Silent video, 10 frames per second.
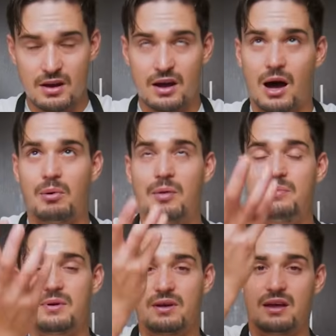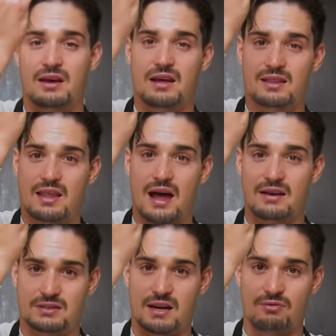come up and hit
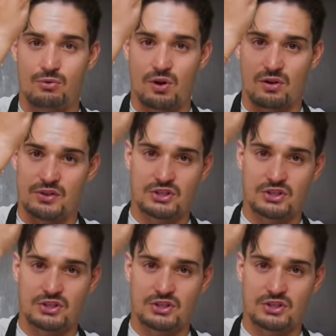that tin foil on the